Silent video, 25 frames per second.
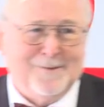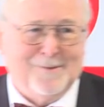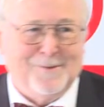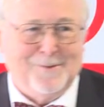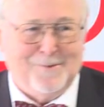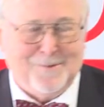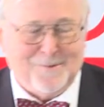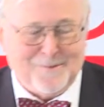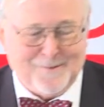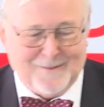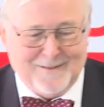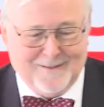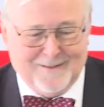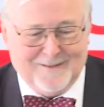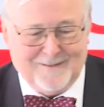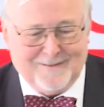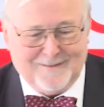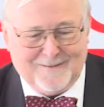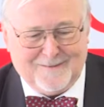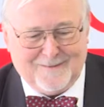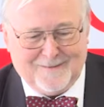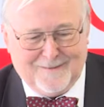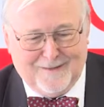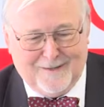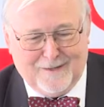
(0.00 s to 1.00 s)
who
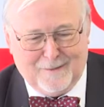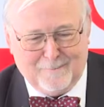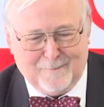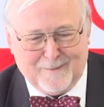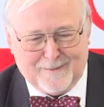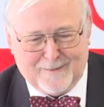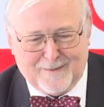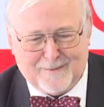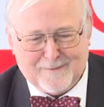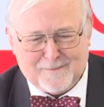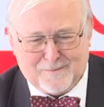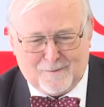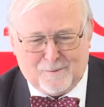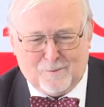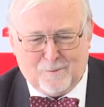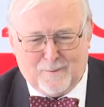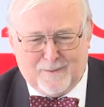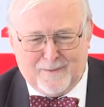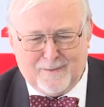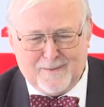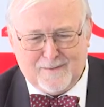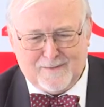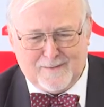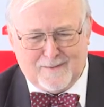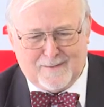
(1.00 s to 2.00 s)
delivered us
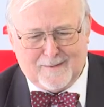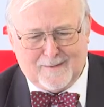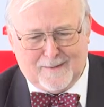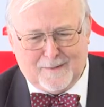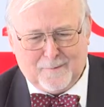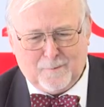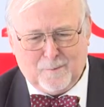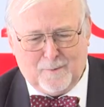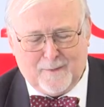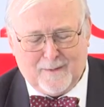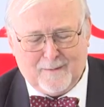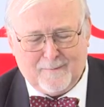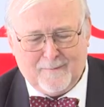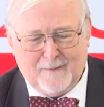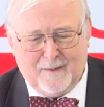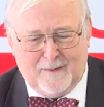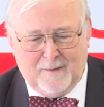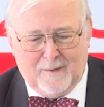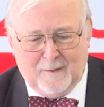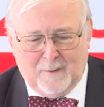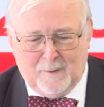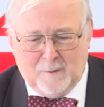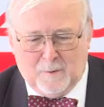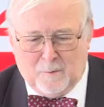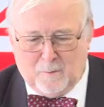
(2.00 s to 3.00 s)
already the hardware.
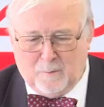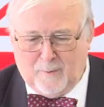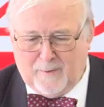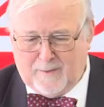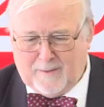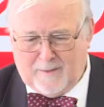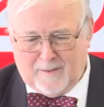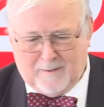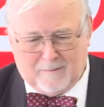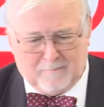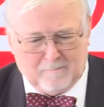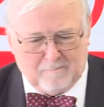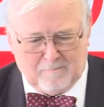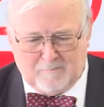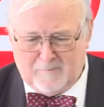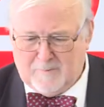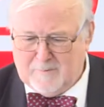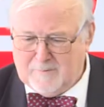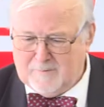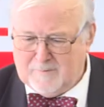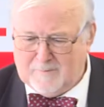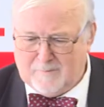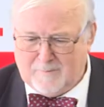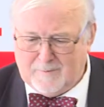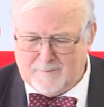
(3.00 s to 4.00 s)
We can
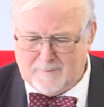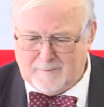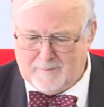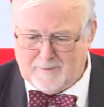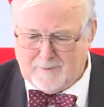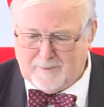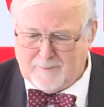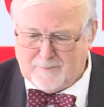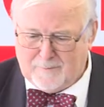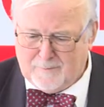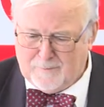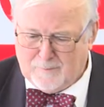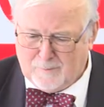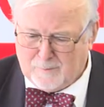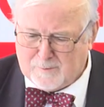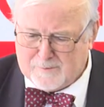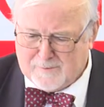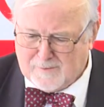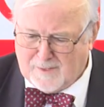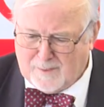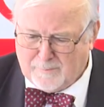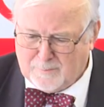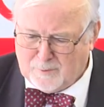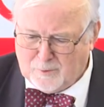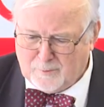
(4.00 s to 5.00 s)

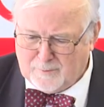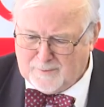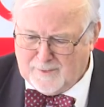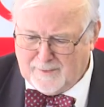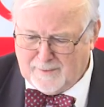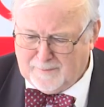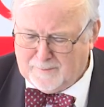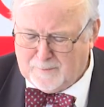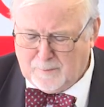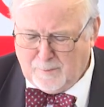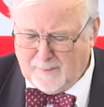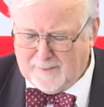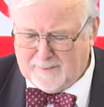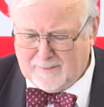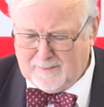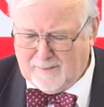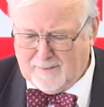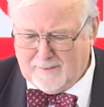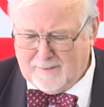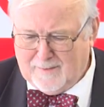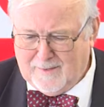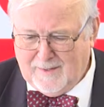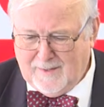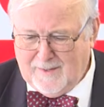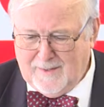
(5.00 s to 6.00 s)
use up to 10,
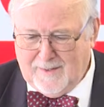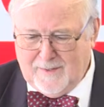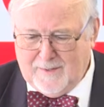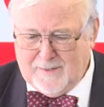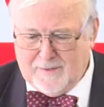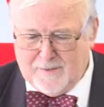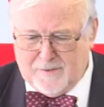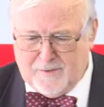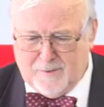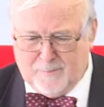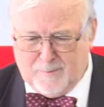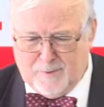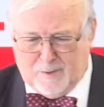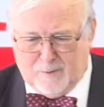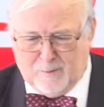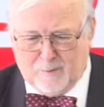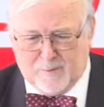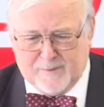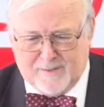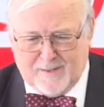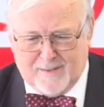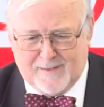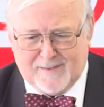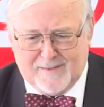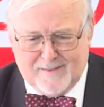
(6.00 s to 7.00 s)
20
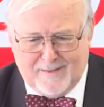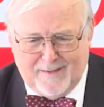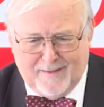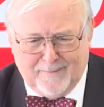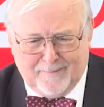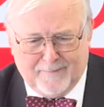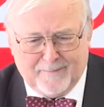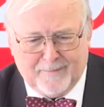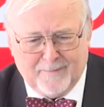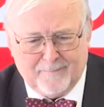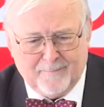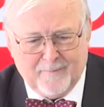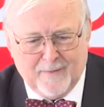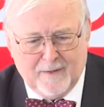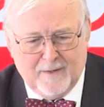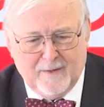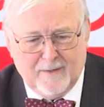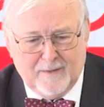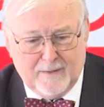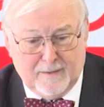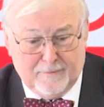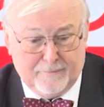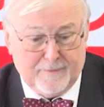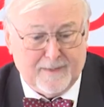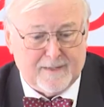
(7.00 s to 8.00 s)
GPUs at the end,
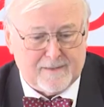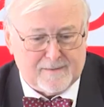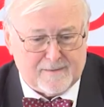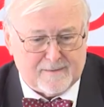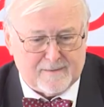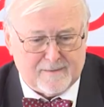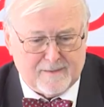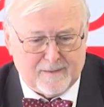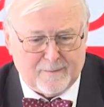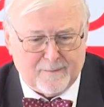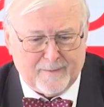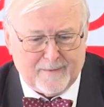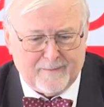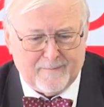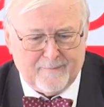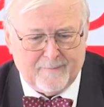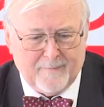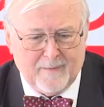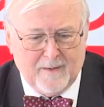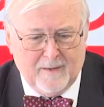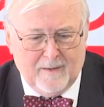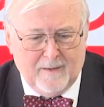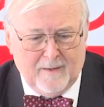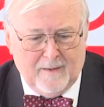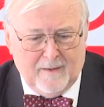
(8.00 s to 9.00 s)
if necessary.
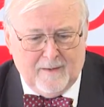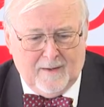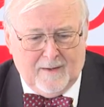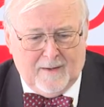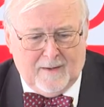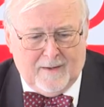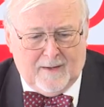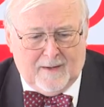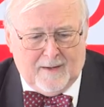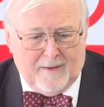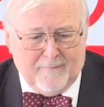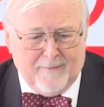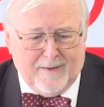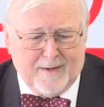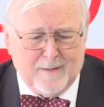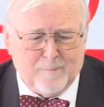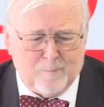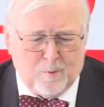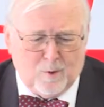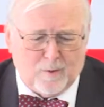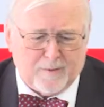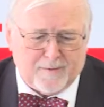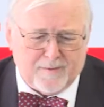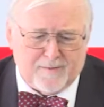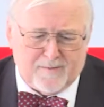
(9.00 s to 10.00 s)
A very
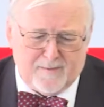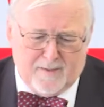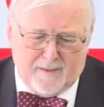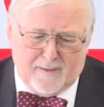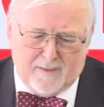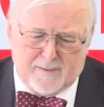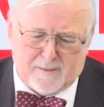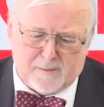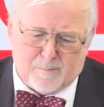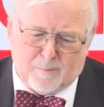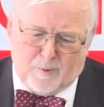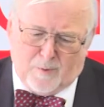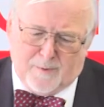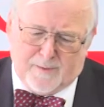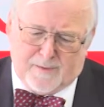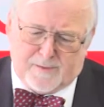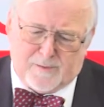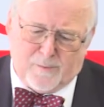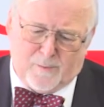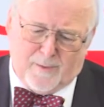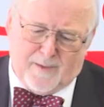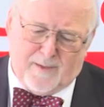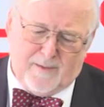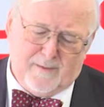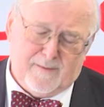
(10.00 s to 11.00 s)
important thing is point
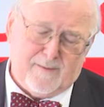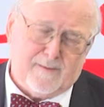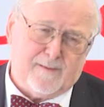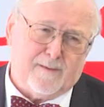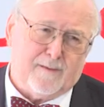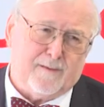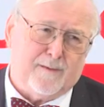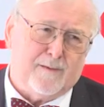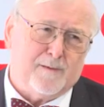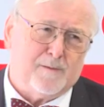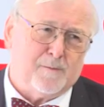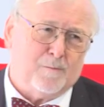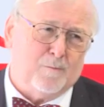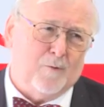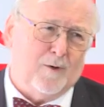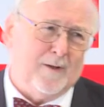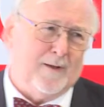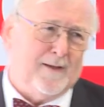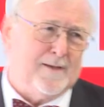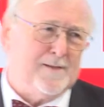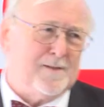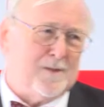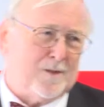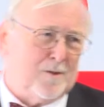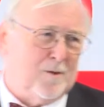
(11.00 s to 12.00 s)
3, so it is more or
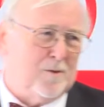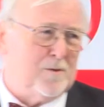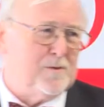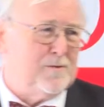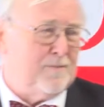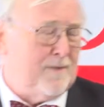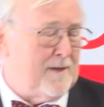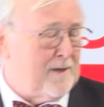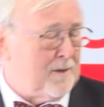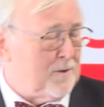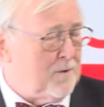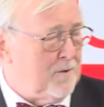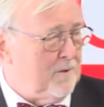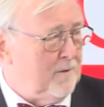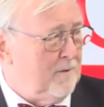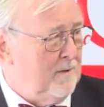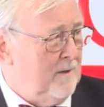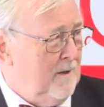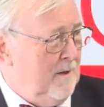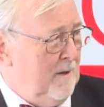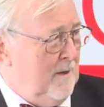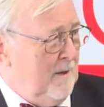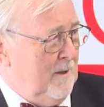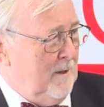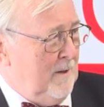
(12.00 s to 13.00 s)
less the cost function.
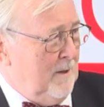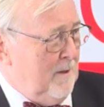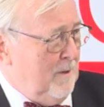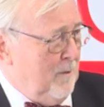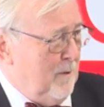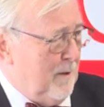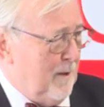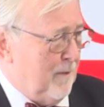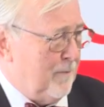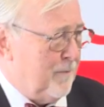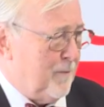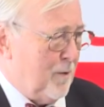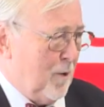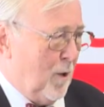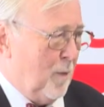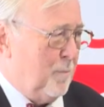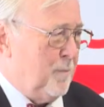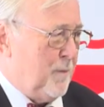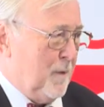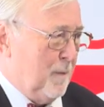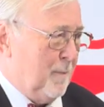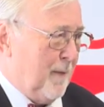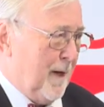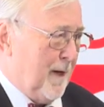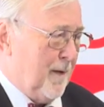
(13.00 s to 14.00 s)
You have to
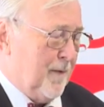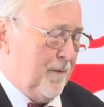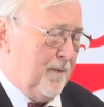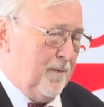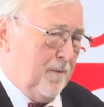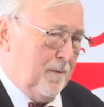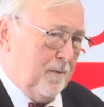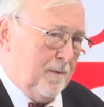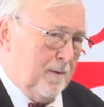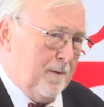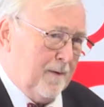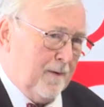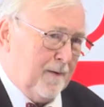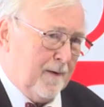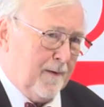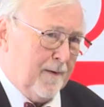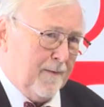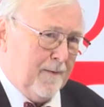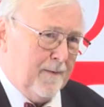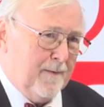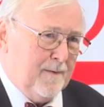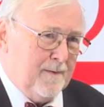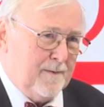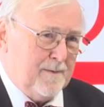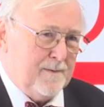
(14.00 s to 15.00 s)
optimize
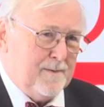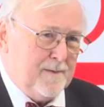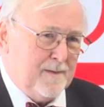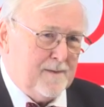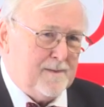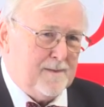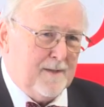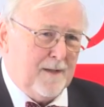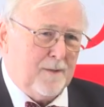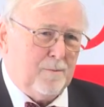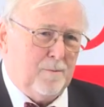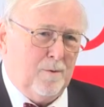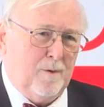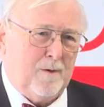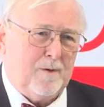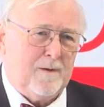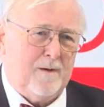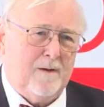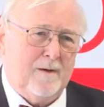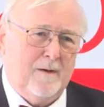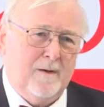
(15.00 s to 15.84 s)
this network,